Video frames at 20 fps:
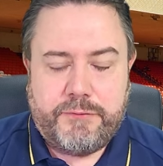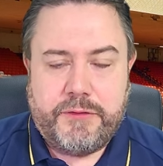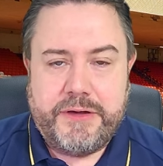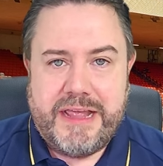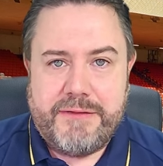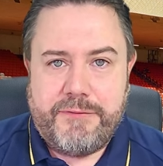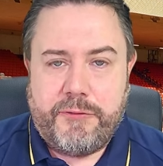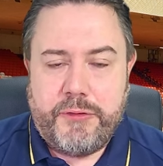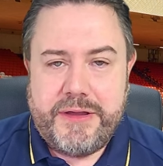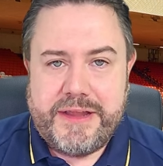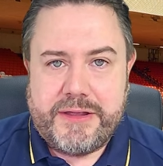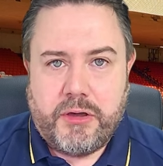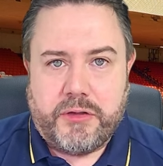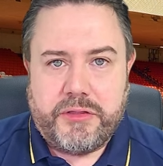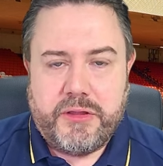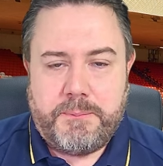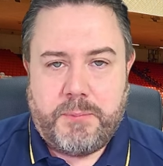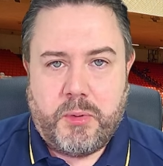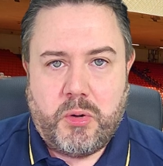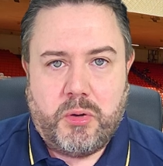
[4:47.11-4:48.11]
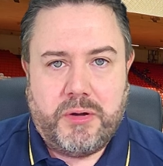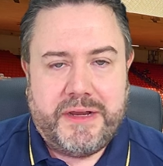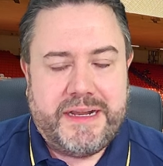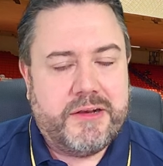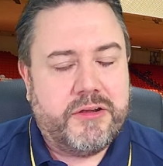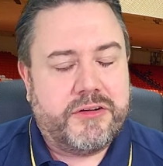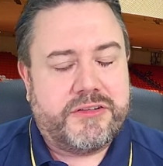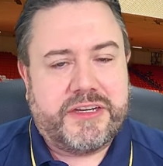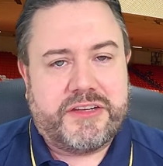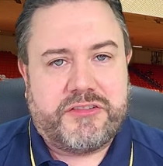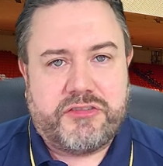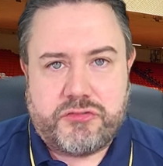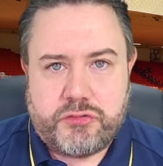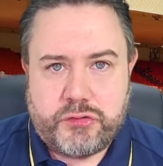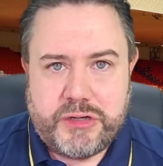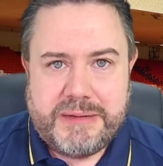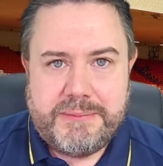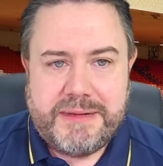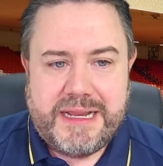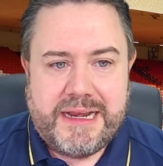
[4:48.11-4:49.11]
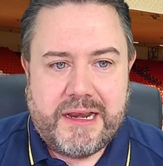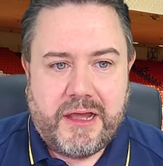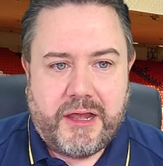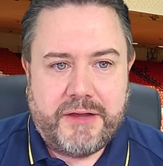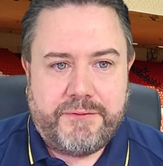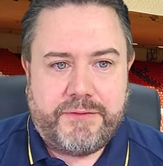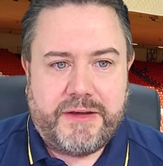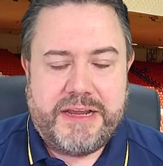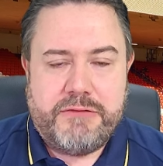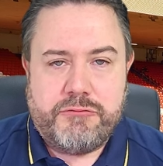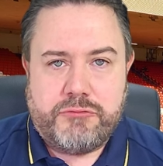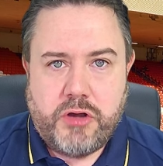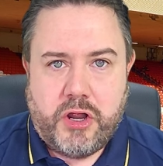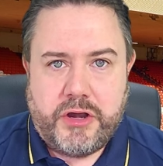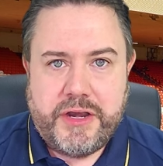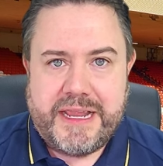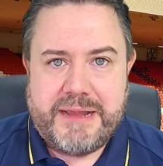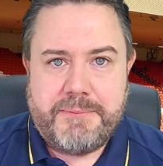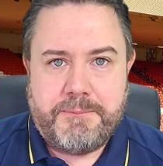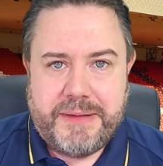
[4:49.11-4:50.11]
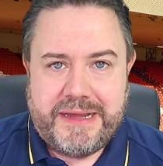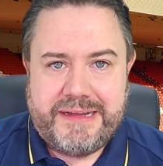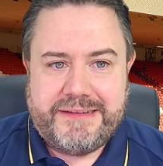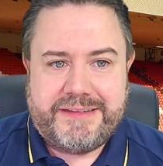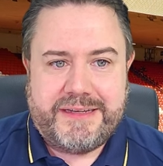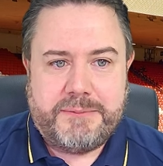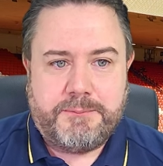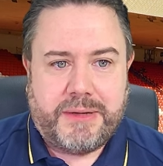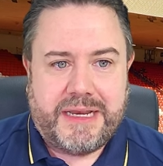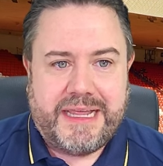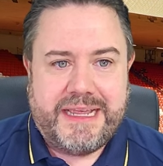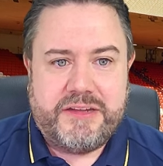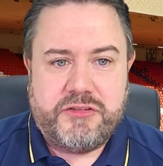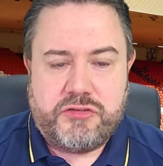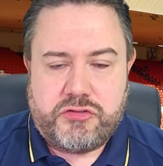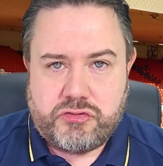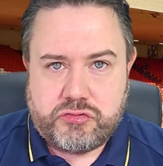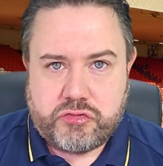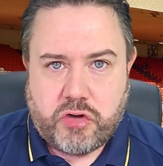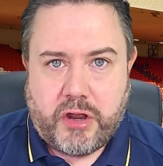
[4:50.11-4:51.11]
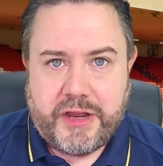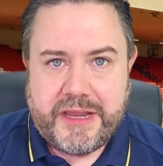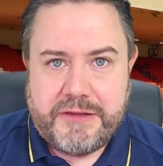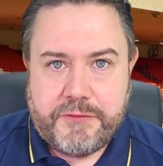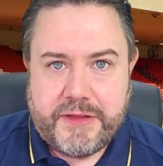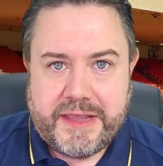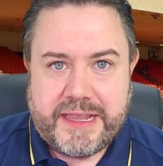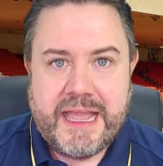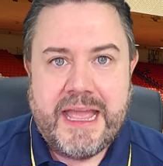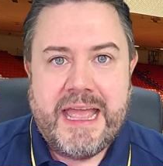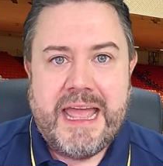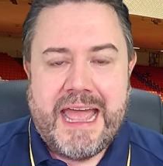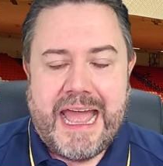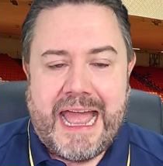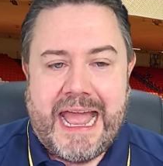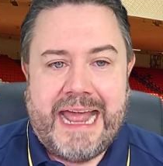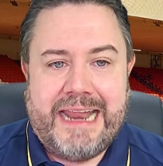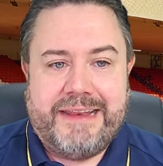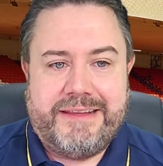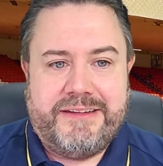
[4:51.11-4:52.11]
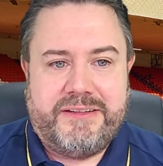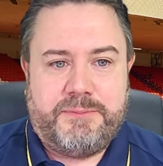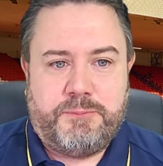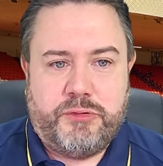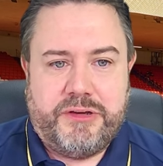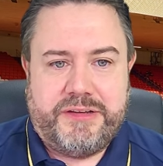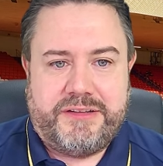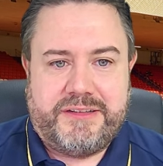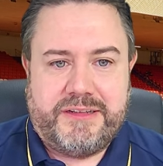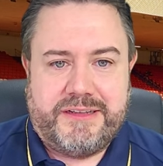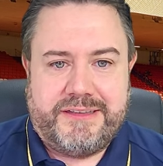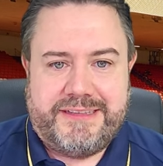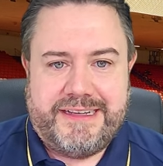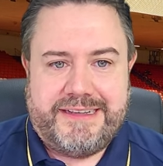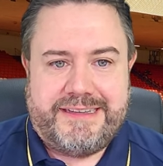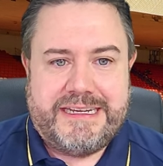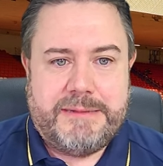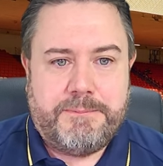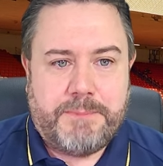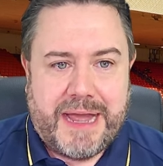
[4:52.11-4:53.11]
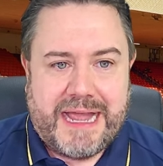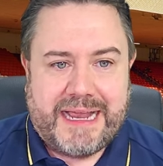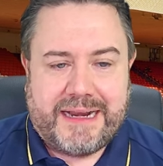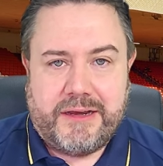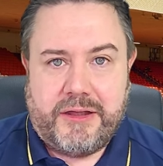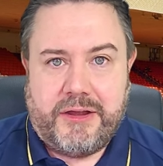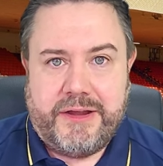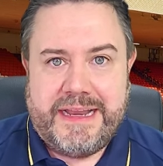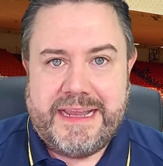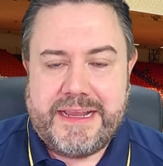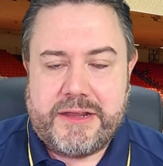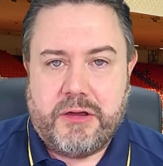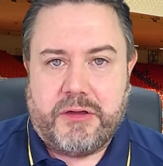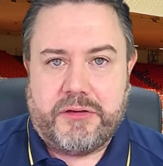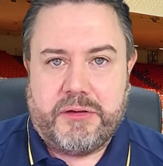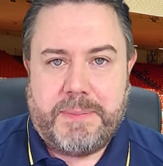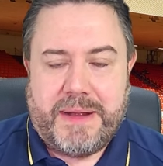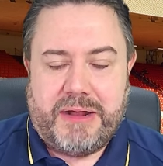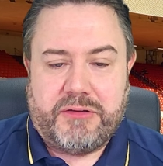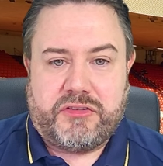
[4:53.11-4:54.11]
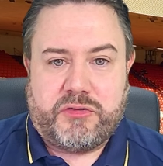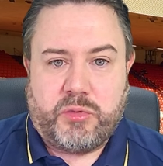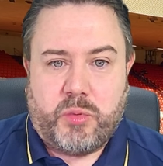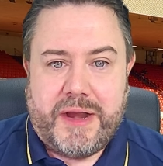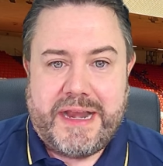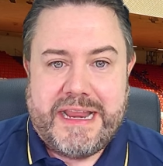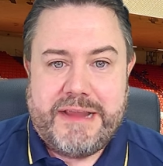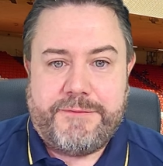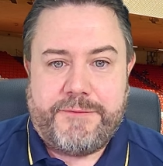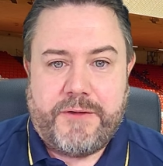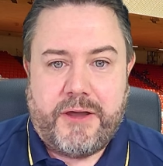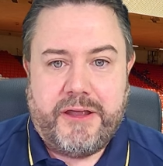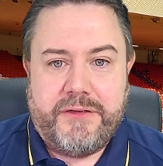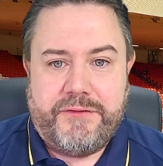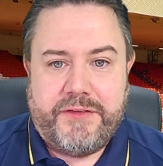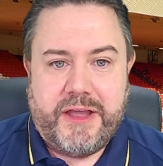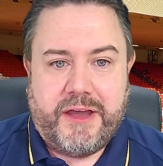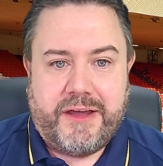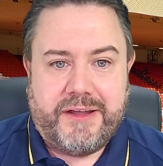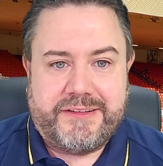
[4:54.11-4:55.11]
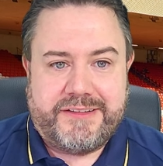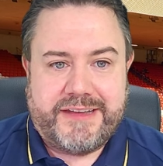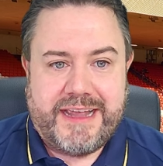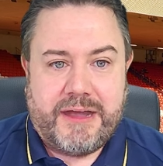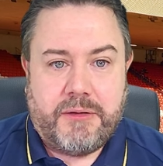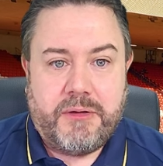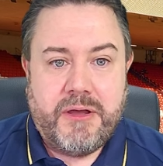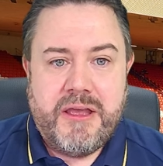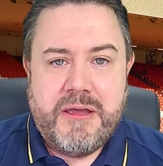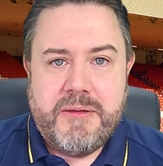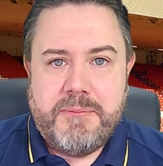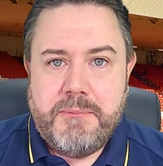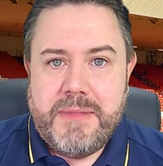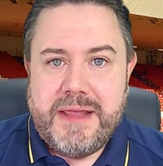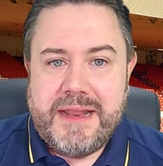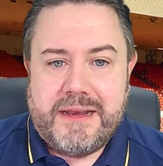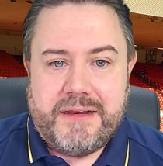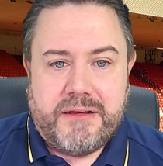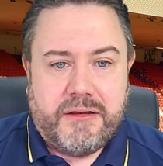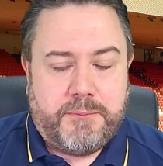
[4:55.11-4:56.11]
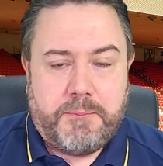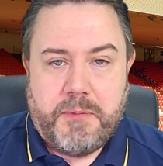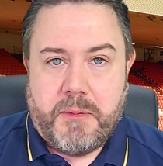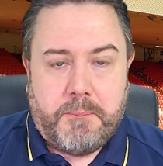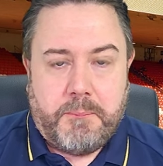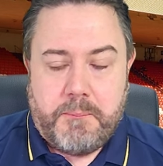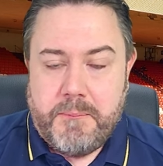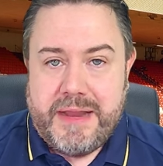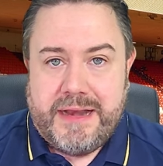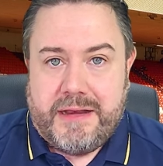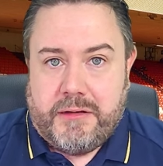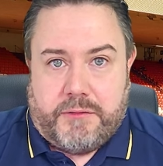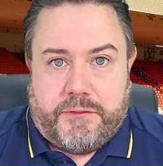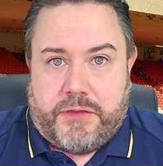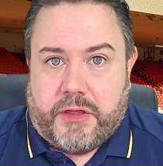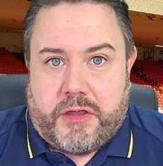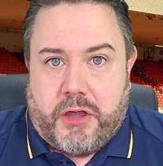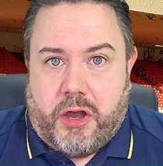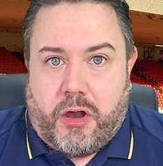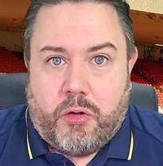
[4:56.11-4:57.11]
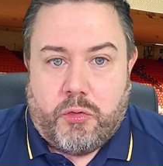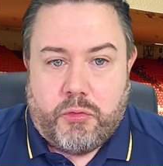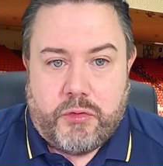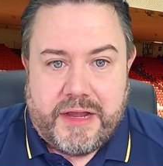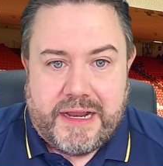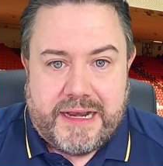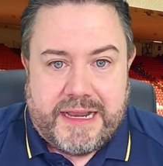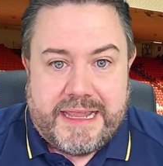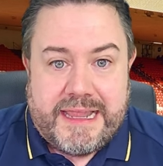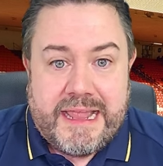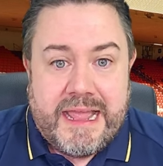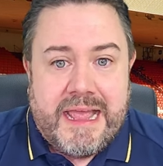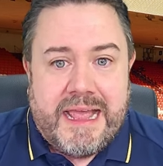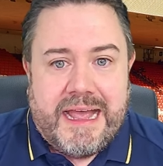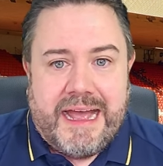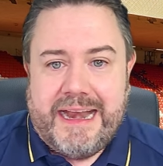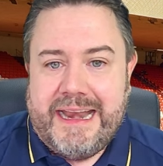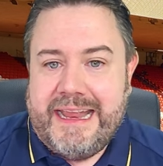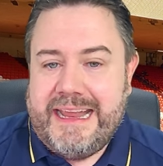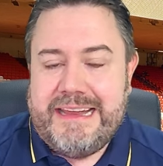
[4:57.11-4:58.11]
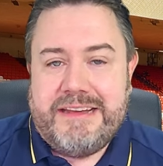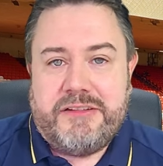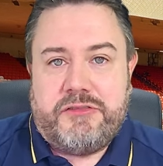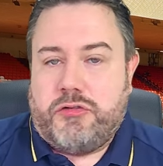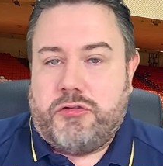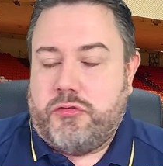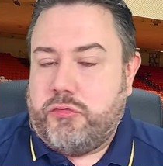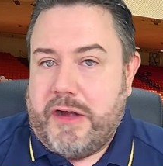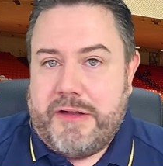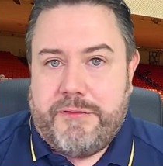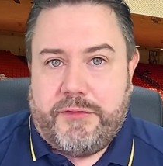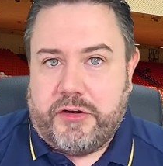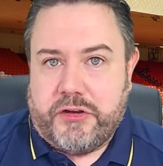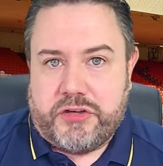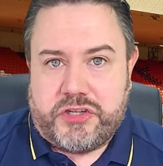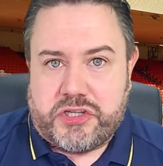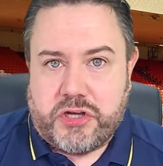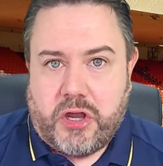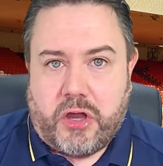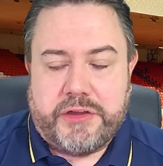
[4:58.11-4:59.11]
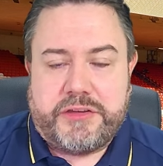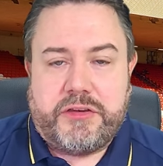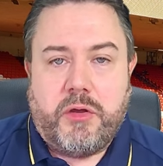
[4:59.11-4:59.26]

Whenever he got the ball, he looked extremely lively, running, beating players, driving at this Bristol City backline. He got about 25 yards out, middle of the goal, really, and he's driven a shot.